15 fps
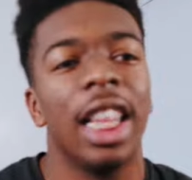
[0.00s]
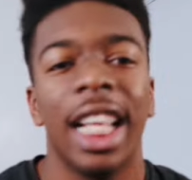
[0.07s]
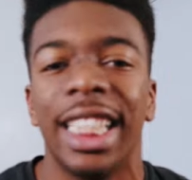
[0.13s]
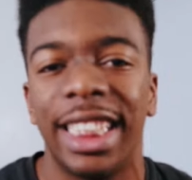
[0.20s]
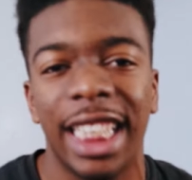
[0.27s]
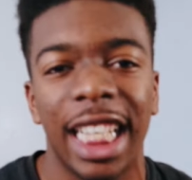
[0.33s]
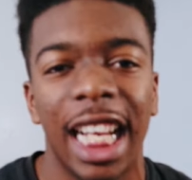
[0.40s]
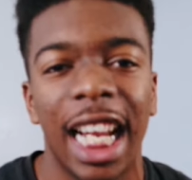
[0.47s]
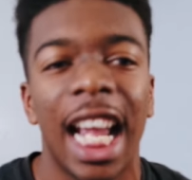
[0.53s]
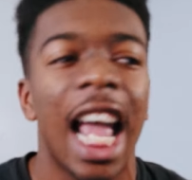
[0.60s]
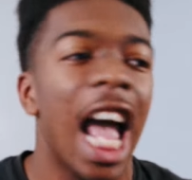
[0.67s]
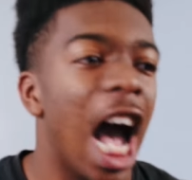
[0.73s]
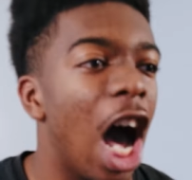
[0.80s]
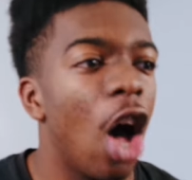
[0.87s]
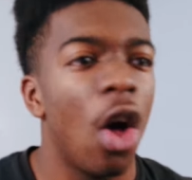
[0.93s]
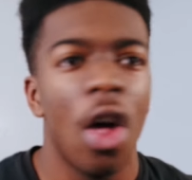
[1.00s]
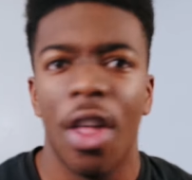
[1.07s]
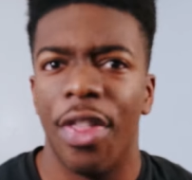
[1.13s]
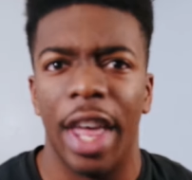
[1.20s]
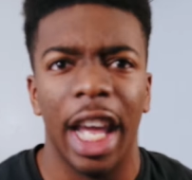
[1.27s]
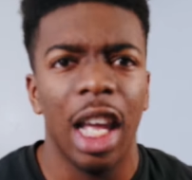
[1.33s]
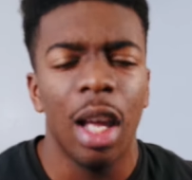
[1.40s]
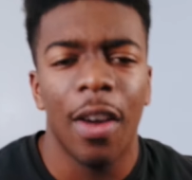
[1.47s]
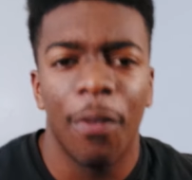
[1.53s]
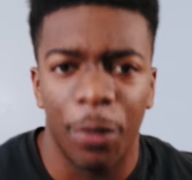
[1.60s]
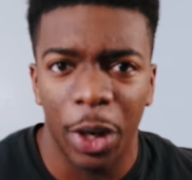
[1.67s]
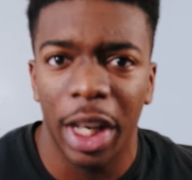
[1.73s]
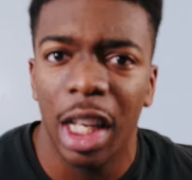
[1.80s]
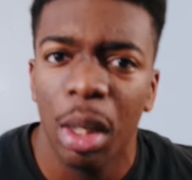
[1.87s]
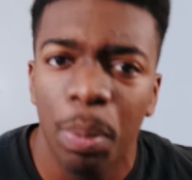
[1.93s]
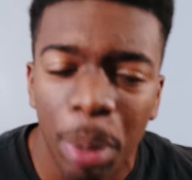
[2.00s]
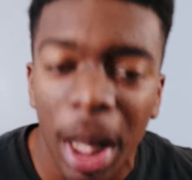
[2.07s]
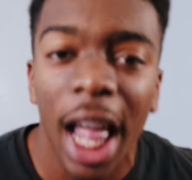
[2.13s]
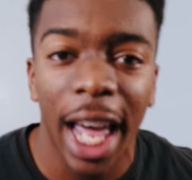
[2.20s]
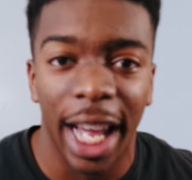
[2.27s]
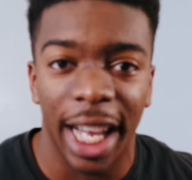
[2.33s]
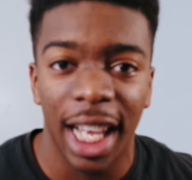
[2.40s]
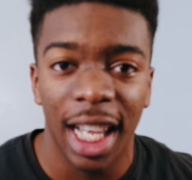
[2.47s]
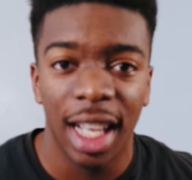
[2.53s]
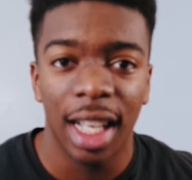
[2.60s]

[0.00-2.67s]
Let's see how they freaking play.